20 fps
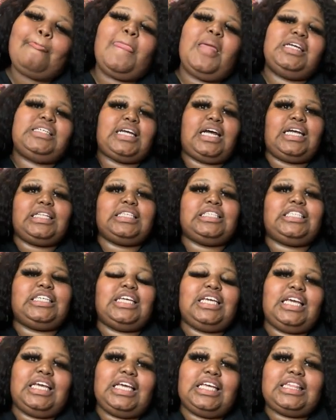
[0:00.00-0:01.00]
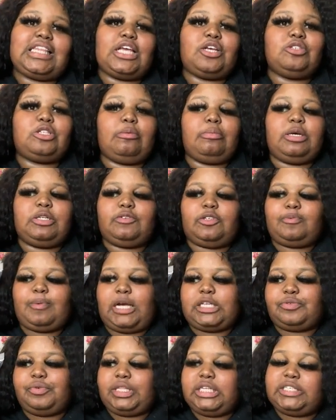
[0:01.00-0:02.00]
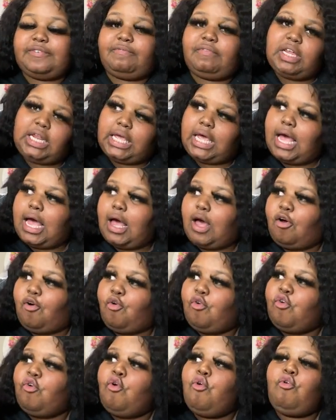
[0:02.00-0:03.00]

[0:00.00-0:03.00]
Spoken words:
Shout out to Shein. Thank you so much for sponsoring this video.